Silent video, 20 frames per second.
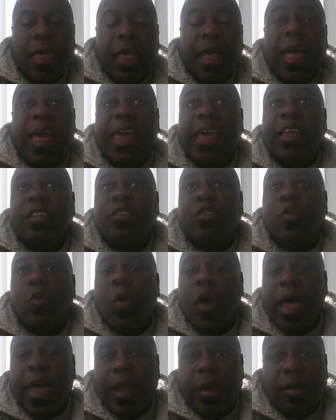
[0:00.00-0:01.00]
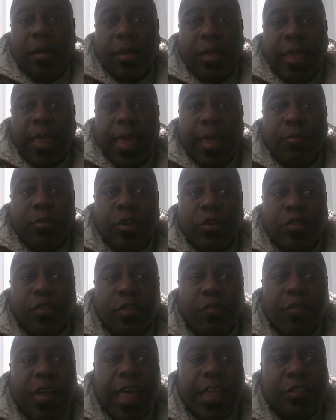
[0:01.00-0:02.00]
Hi, it's Dwyer,
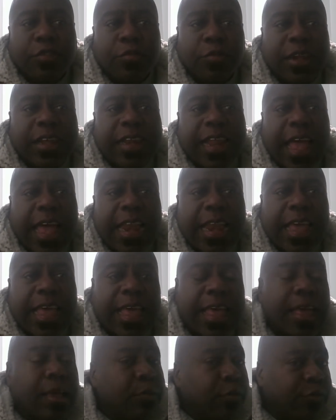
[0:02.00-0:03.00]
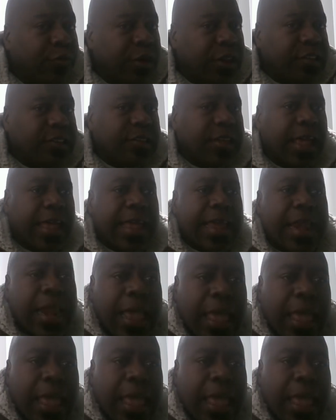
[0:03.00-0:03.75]
gamblersadvisory.com, a free site,